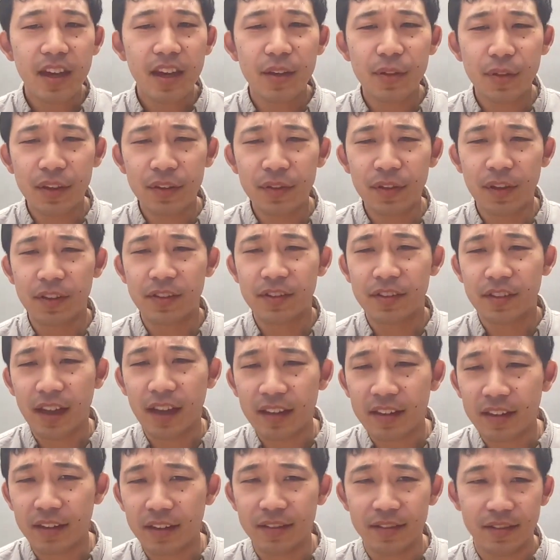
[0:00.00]
think the
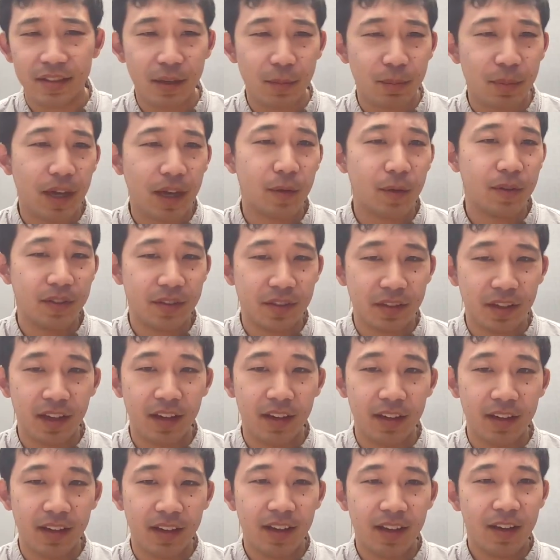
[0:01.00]
second tip I would
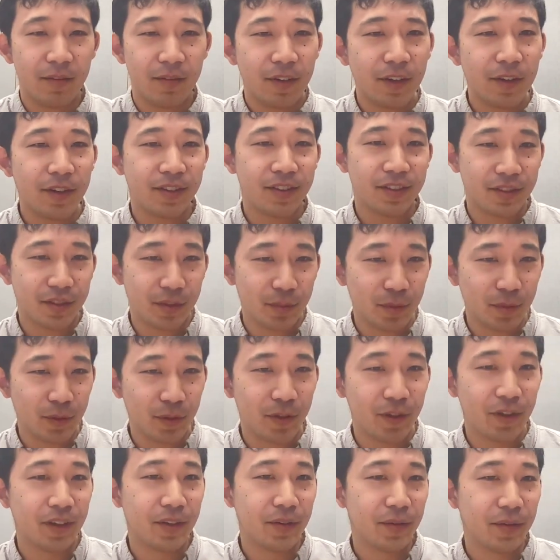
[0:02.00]
say, very
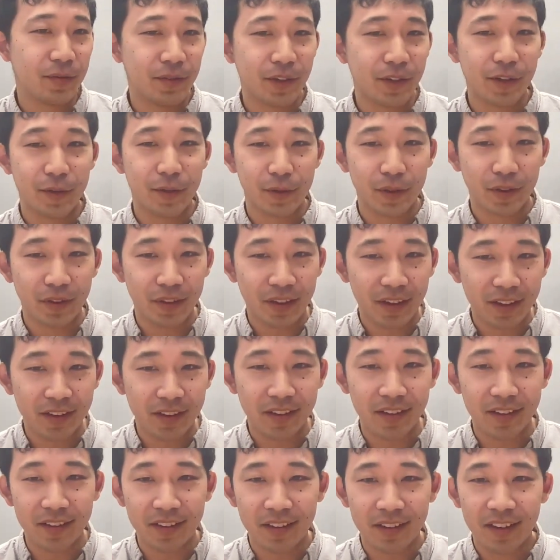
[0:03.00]
similar and very
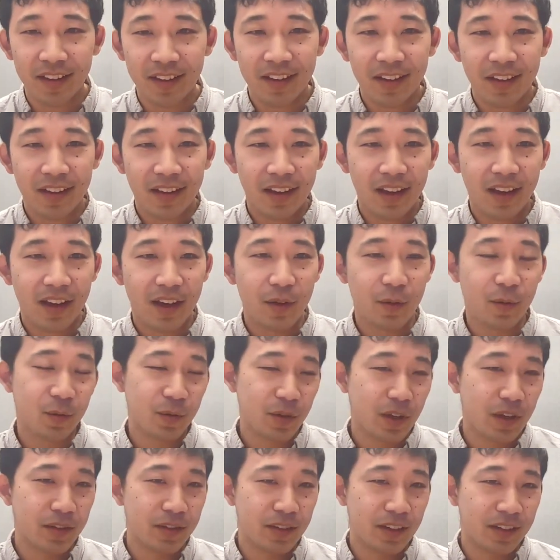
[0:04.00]
related,
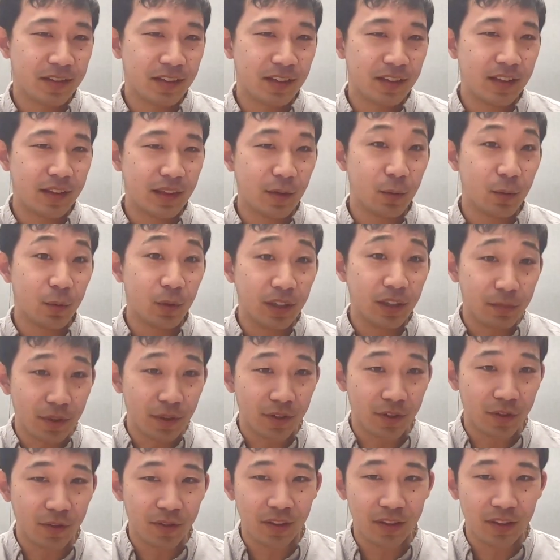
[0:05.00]
a technique that we've been
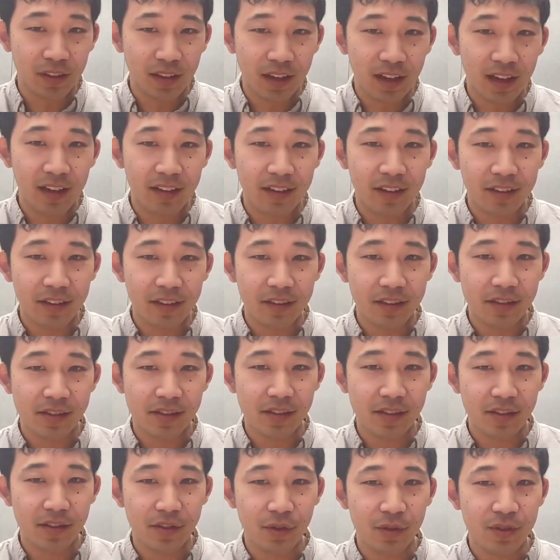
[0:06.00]
using a lot is
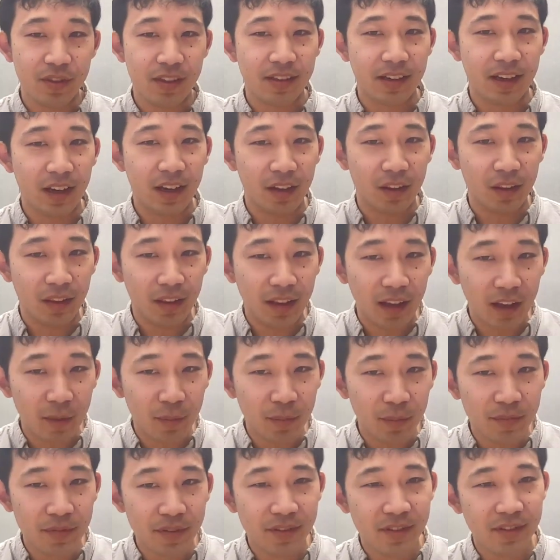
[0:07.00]
using
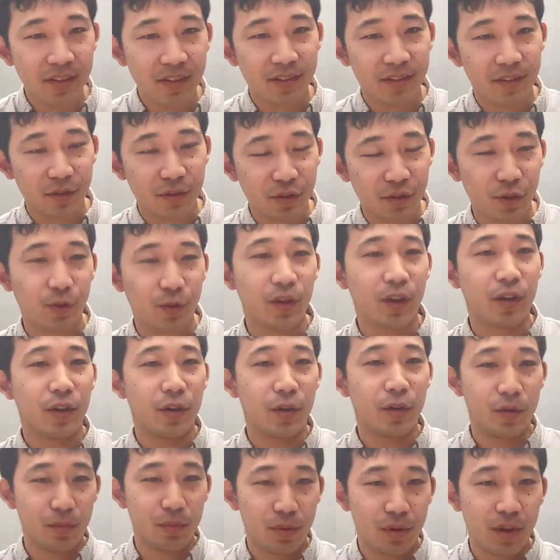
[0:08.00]
LLMs to tune our
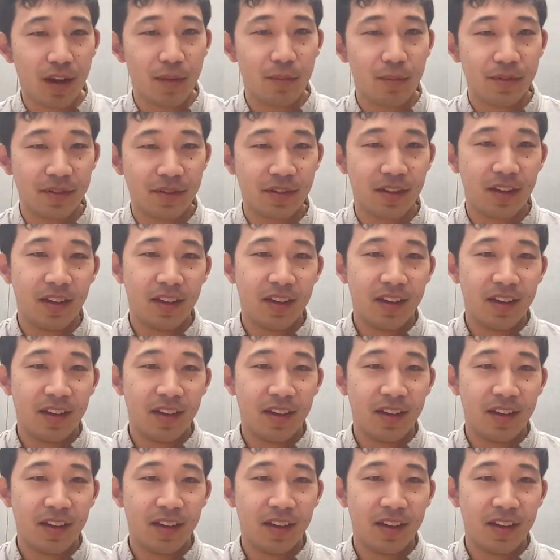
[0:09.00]
own prompts.